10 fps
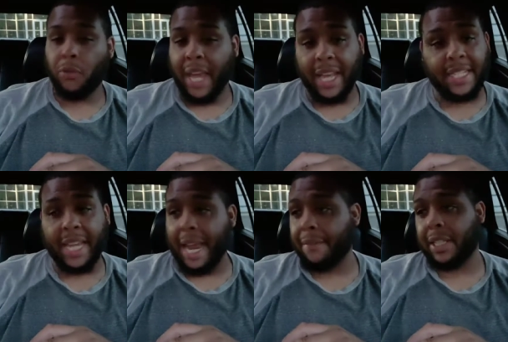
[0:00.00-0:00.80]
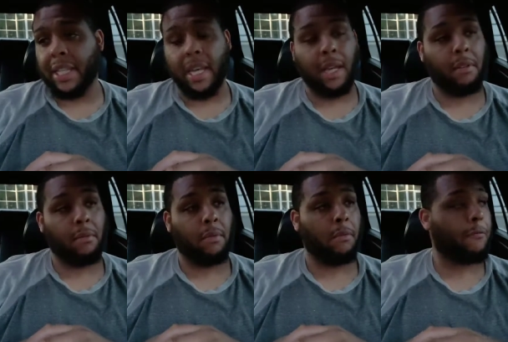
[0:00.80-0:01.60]
You can't take everything
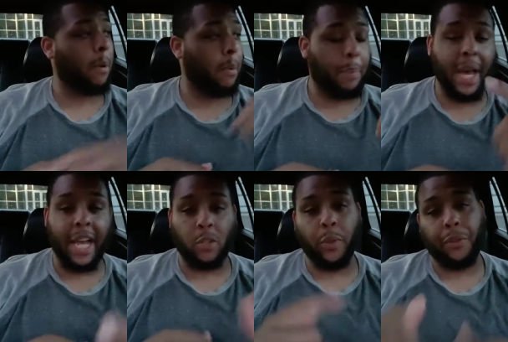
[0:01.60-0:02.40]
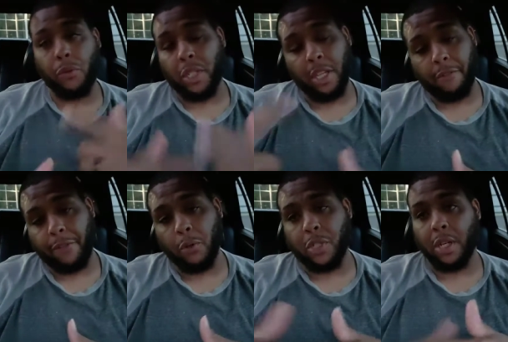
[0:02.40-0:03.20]
from the past with you to your
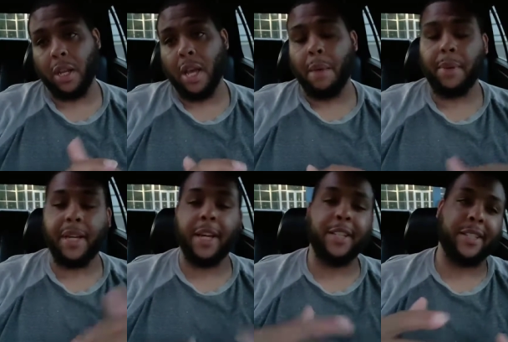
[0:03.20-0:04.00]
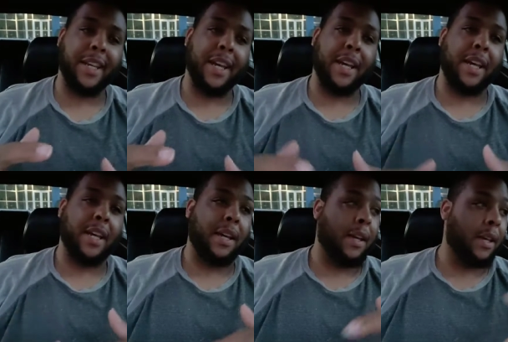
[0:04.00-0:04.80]
future because
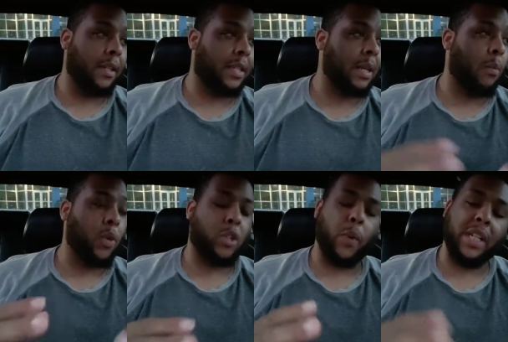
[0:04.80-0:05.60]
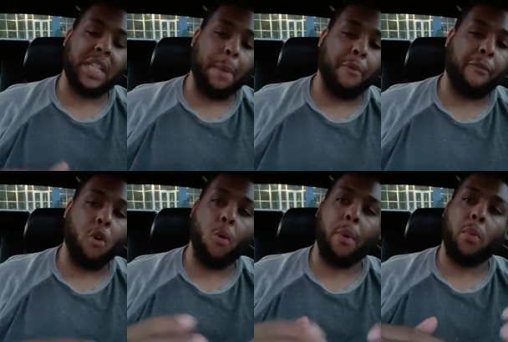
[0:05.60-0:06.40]
in some which way, shape, or
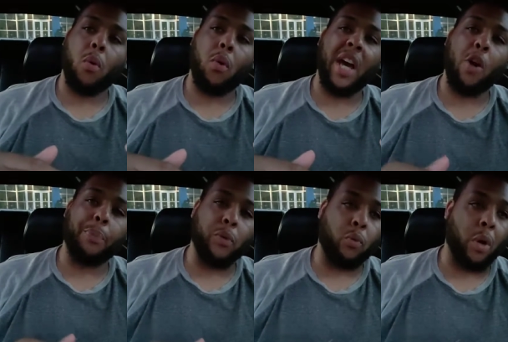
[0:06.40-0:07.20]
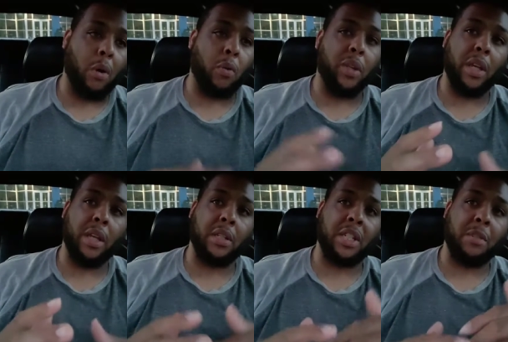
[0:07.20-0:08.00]
form, it won't help you grow.
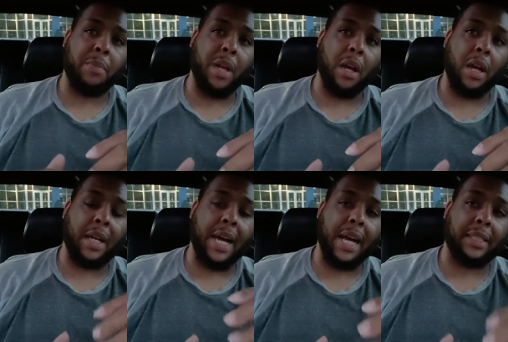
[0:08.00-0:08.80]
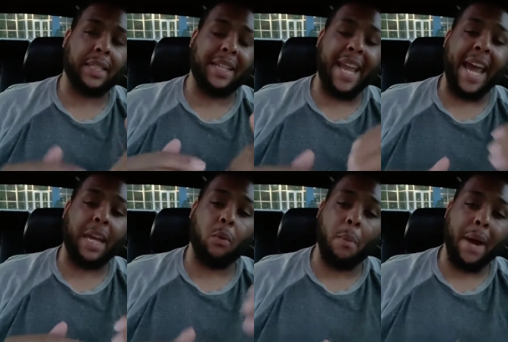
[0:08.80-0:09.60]
It'll just be a, a constant
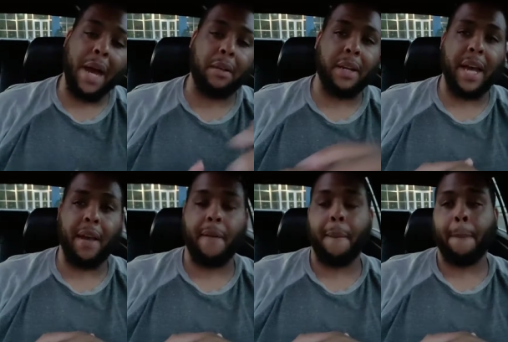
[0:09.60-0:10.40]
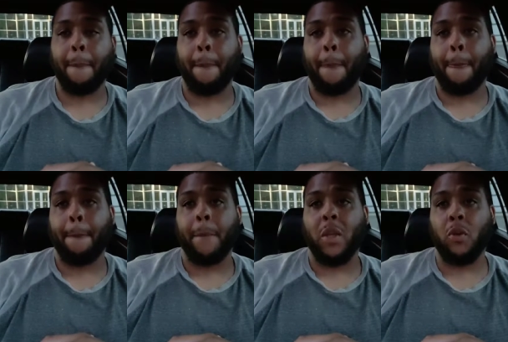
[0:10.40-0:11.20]
nagging reminder that
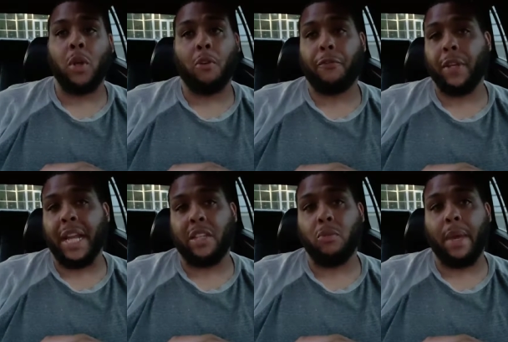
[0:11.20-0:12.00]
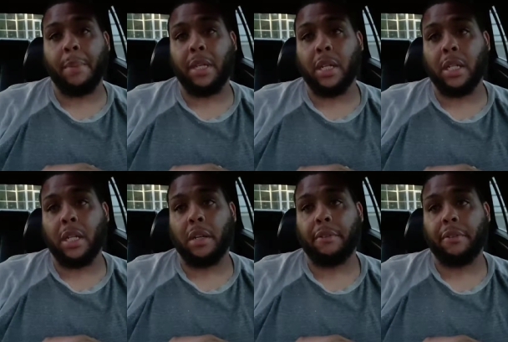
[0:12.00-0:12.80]
you don't feel like you may be good
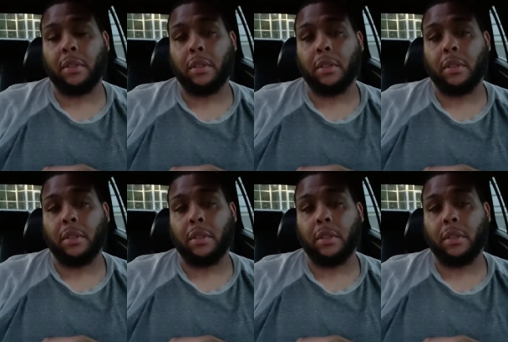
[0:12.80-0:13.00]
enough.